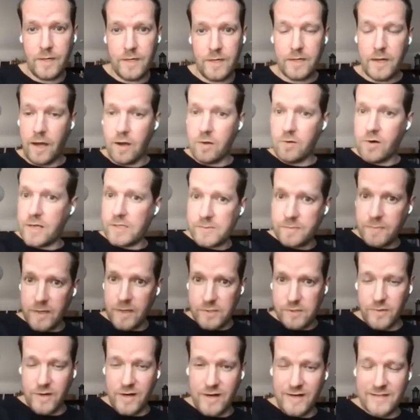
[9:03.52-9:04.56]
Now, last
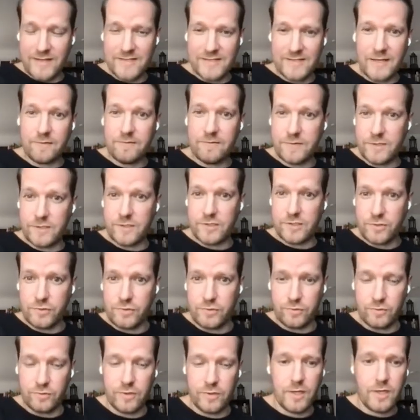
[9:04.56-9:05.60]
month we are at
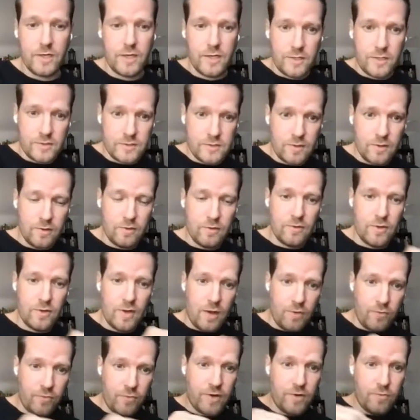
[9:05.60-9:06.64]
72. So
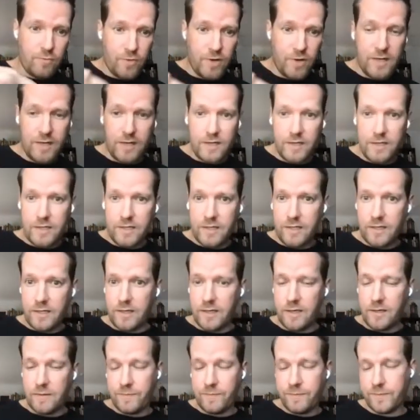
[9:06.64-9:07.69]
we really
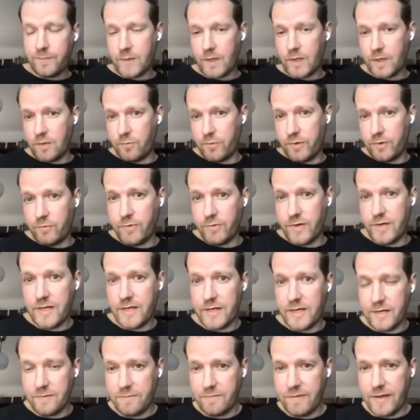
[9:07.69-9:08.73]

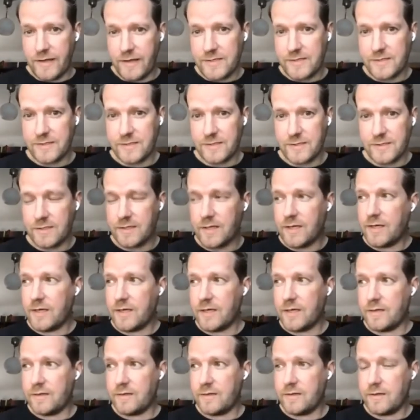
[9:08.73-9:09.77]
invested
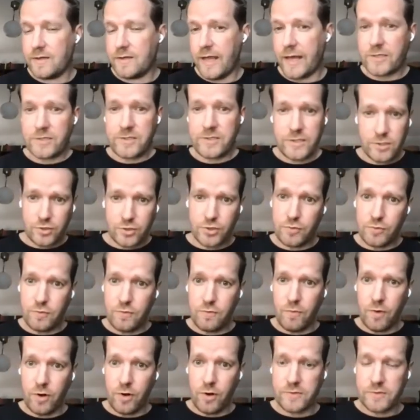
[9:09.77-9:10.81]
in actually 2
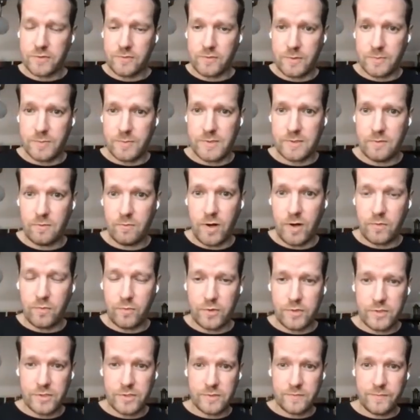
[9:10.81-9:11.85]
work streams. One
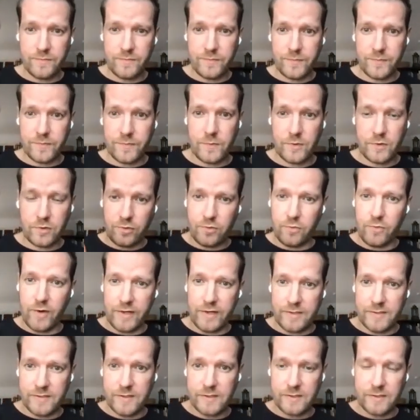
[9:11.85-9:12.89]
was do the
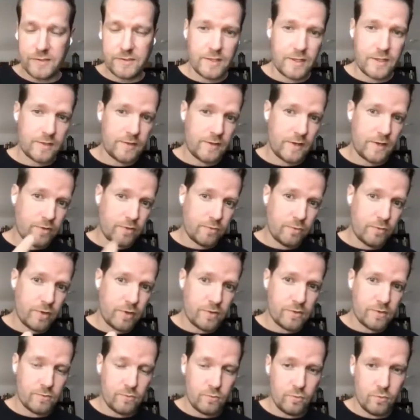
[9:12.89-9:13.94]
right things, and the other
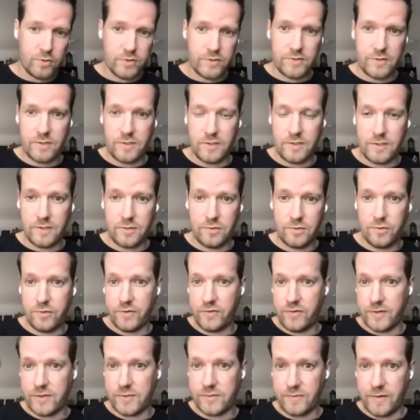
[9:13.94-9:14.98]
one was do the
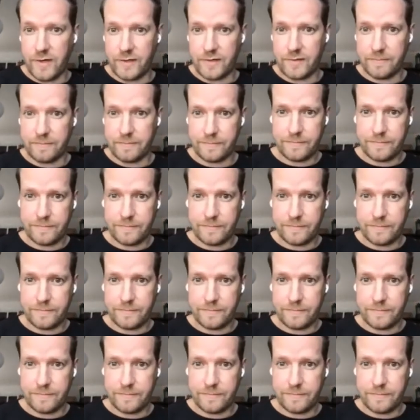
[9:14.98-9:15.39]
things right.